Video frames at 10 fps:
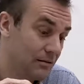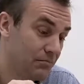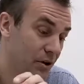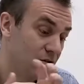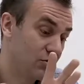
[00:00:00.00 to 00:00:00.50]

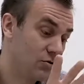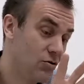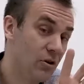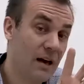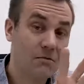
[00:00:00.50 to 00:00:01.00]
But
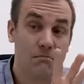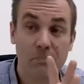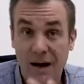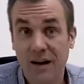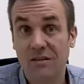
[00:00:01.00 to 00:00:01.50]
you can
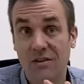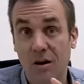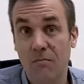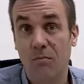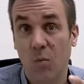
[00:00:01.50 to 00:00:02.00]
buy
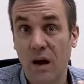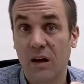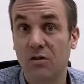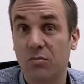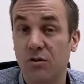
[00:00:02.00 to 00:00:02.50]
some
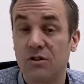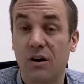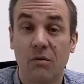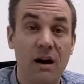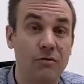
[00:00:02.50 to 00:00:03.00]
wines which
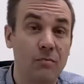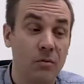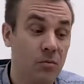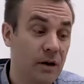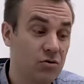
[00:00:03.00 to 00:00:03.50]
are arrived
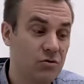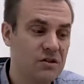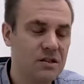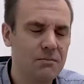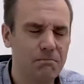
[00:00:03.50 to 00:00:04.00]
in maturity,